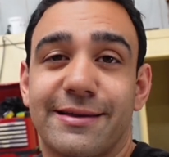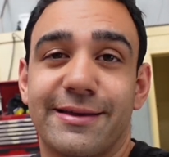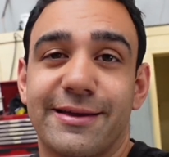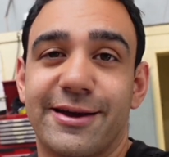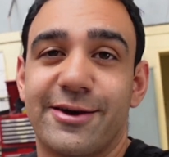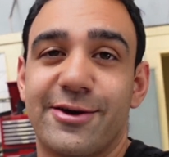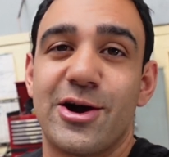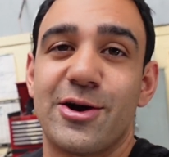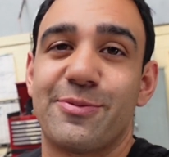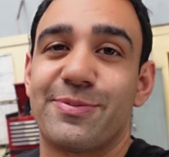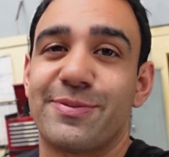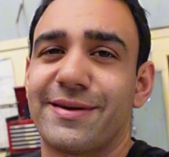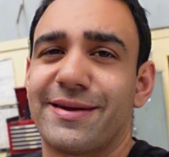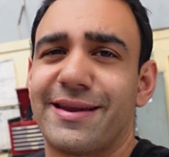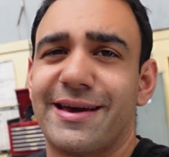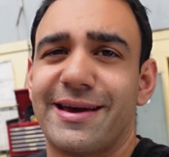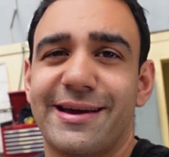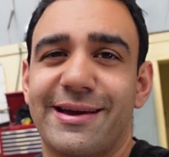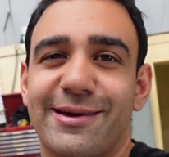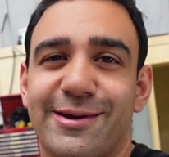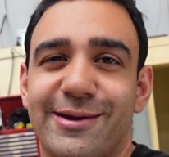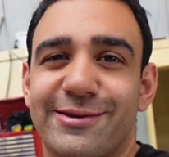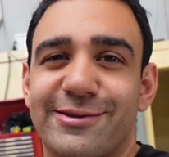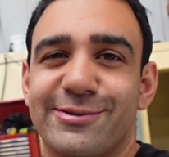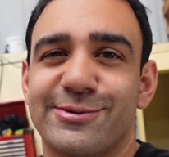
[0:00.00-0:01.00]
they were open today,
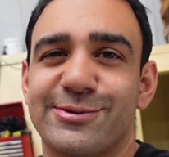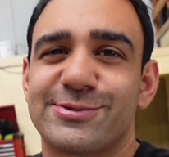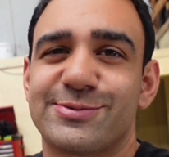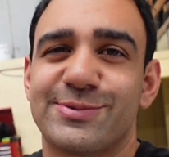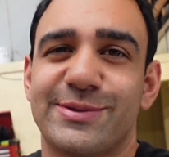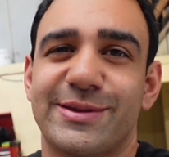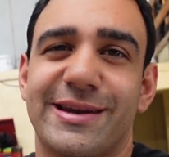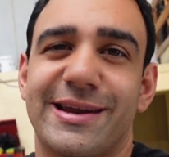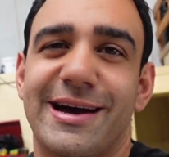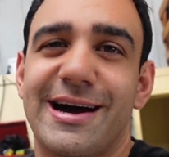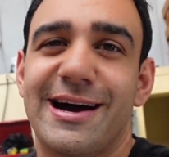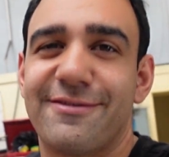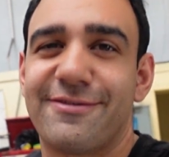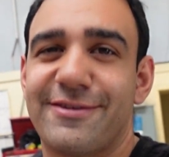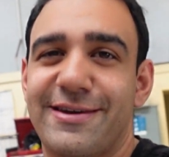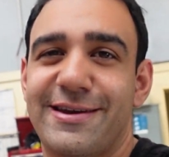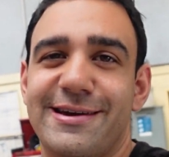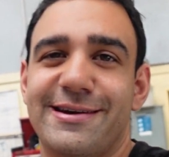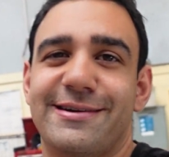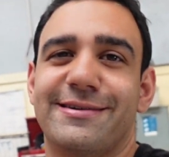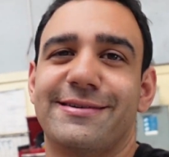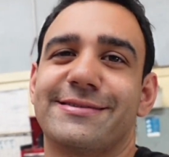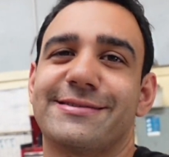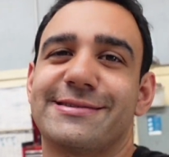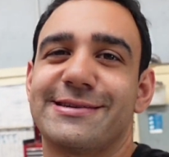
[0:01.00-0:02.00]
got it to us within half an
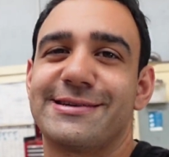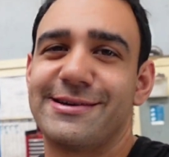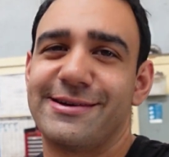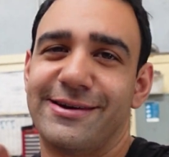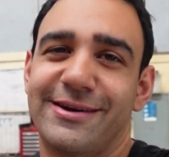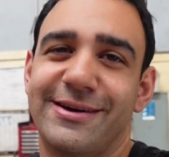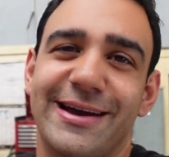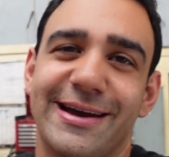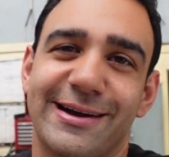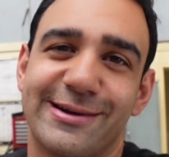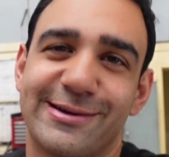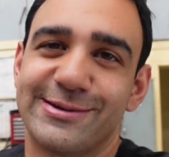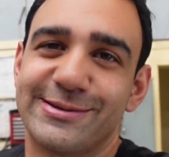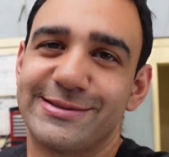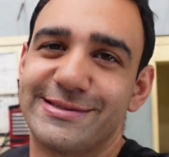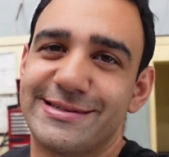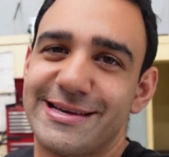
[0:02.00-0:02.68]
hour. So how good's